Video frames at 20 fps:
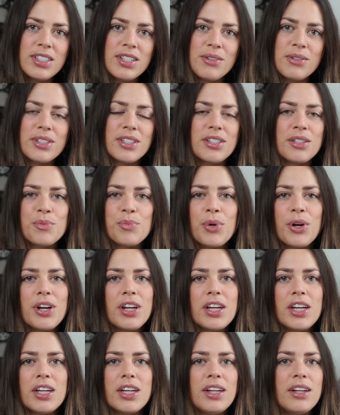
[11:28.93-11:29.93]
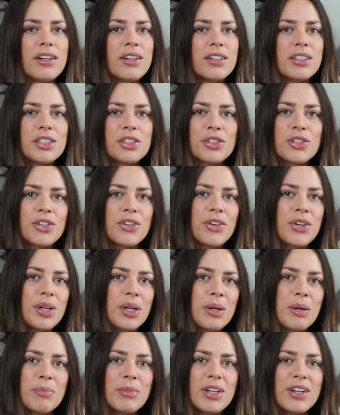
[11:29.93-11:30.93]
It was this pretty English
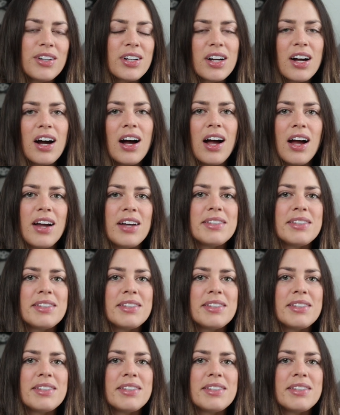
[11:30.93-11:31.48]
cream little guy.